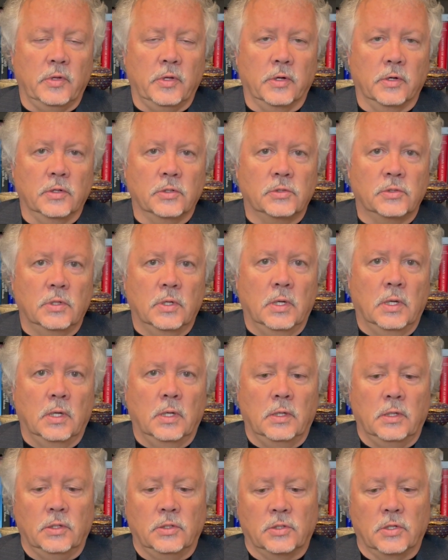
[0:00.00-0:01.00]
years.
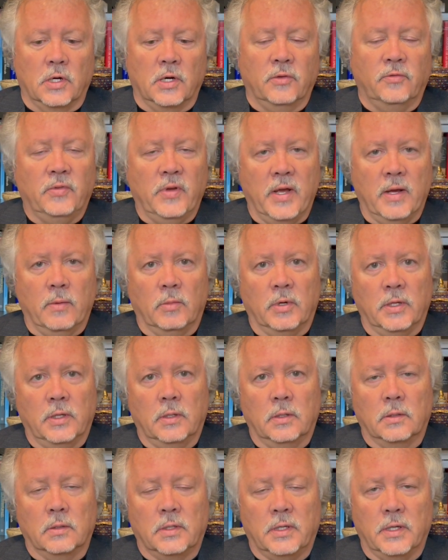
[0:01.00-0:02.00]
He's got a
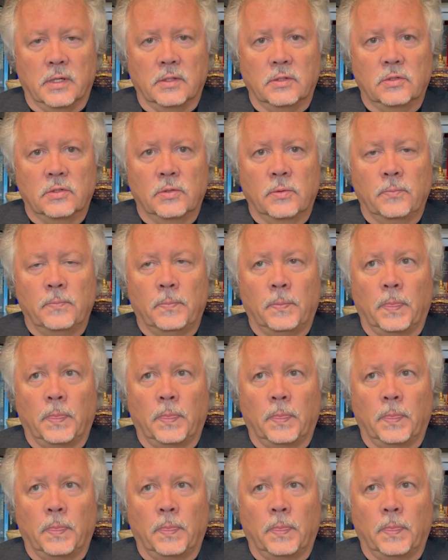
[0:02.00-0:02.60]
family, kids.